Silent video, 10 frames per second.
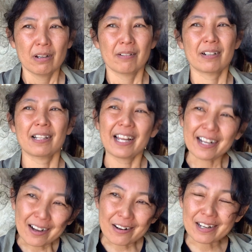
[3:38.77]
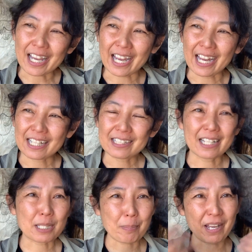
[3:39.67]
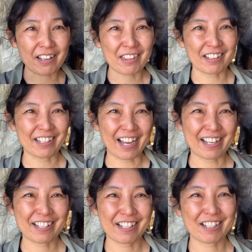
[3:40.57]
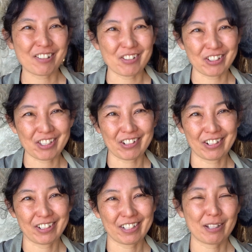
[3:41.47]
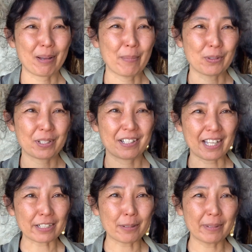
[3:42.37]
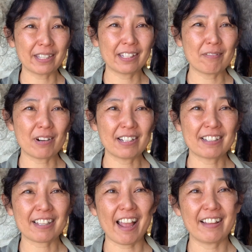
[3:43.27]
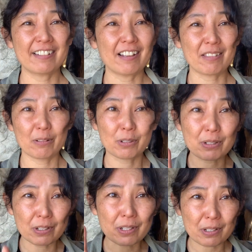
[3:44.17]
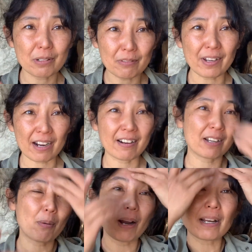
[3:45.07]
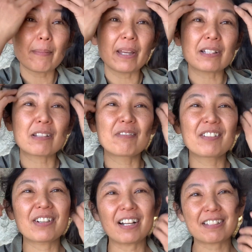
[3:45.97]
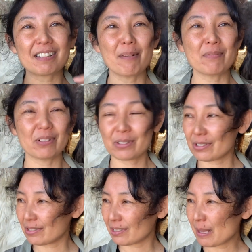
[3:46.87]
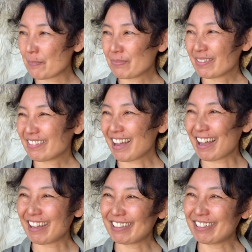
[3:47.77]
we're like, okay, let's pick the nicest roosters, the most gentlemanly ones, and the roosters do vary quite a bit. So we've got some roosters that,